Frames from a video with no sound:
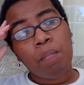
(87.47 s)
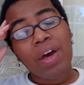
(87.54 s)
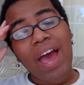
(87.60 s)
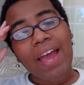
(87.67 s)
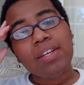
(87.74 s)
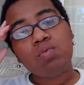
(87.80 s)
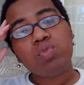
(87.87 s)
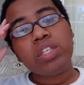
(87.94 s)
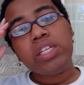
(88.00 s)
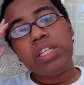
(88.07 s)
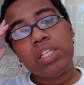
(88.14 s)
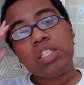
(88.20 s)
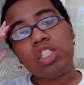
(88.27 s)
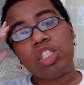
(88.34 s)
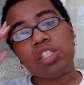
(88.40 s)
but I really
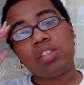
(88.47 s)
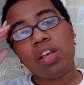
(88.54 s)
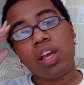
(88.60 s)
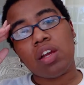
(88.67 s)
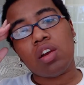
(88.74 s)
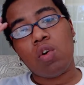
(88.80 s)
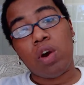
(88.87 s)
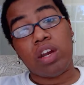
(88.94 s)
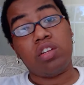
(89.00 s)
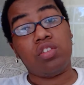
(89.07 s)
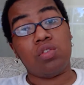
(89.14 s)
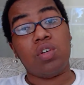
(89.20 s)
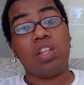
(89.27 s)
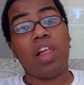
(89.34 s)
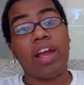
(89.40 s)
need to just like go ahead and
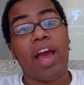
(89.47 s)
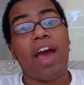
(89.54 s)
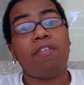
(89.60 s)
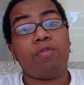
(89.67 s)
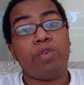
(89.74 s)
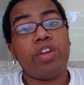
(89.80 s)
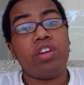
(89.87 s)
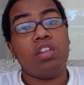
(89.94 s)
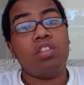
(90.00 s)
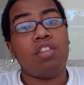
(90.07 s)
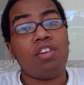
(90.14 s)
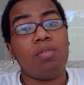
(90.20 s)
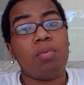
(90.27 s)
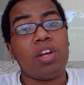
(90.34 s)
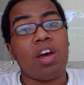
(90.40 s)
do it. Like I've written a
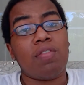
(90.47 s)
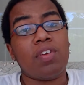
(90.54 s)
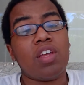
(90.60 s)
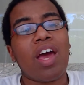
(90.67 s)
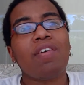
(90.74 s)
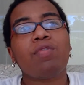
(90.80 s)
little bit of it.